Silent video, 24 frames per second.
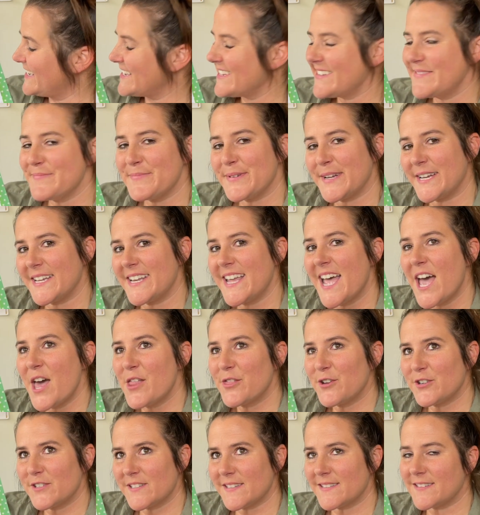but
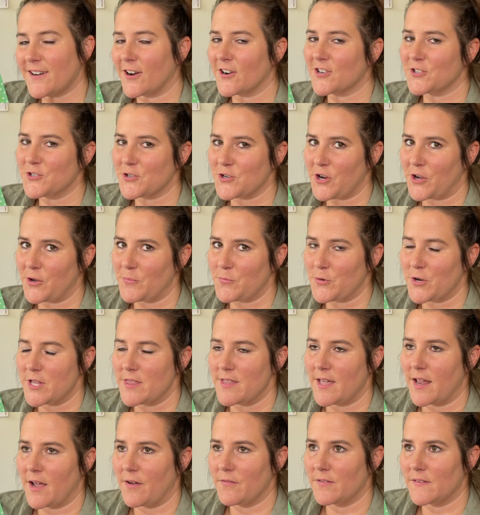there's this octagon
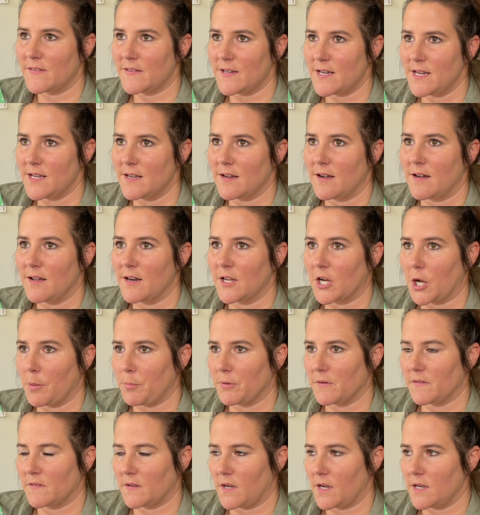one that I've seen on a
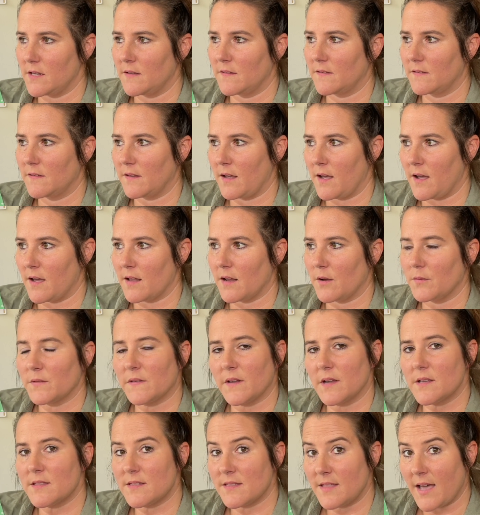couple sites that I was
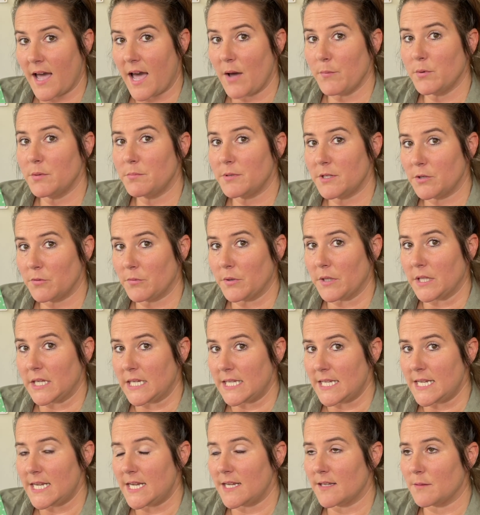like, that would be really
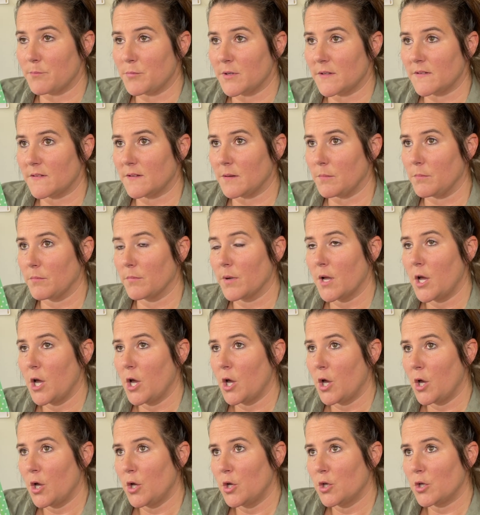neat, and put some
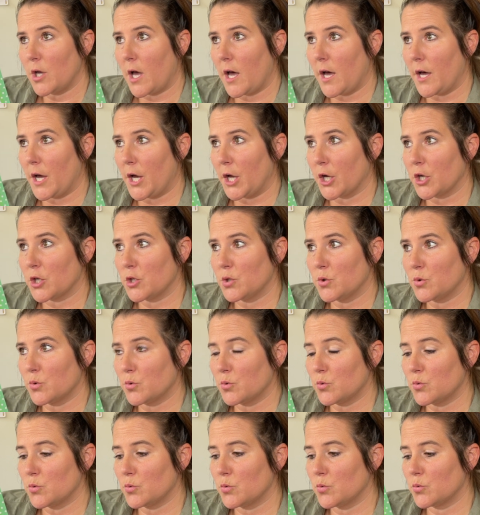
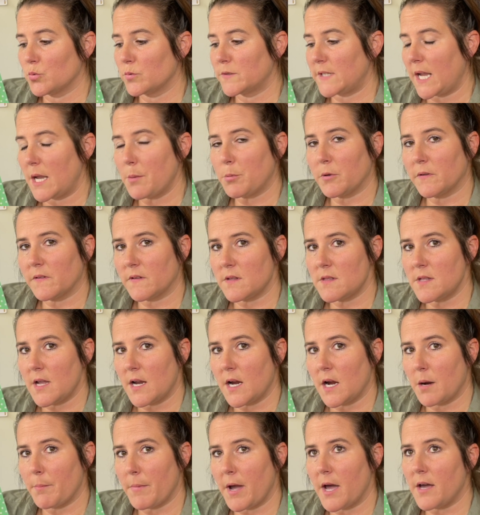cool tables in
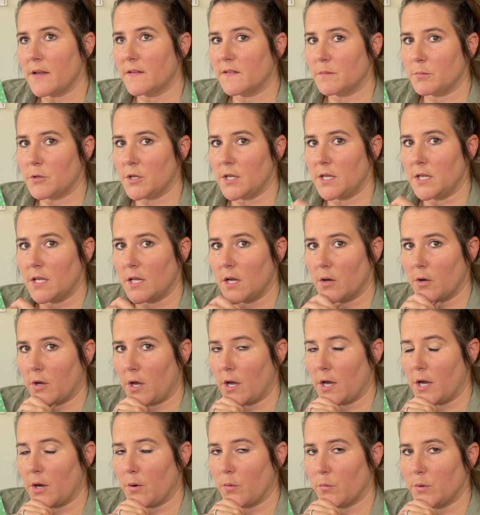there. My husband,
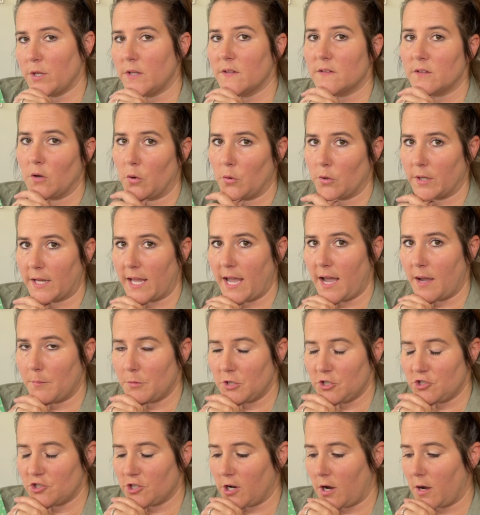we used to own a
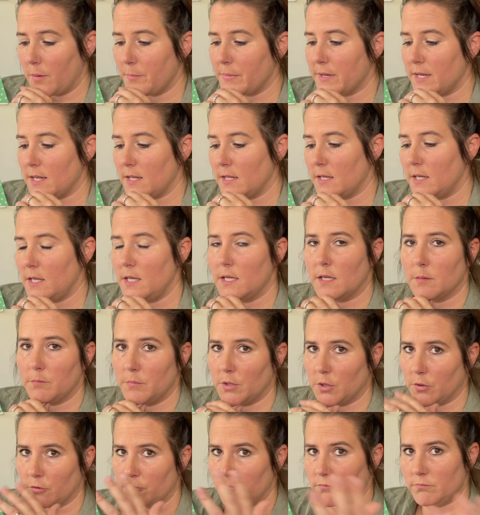cabinet shop, and he can
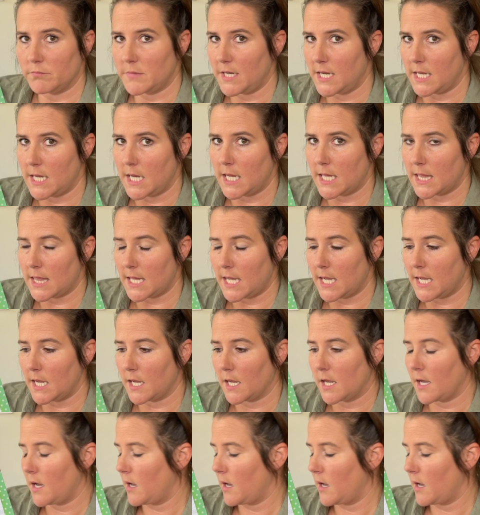build anything.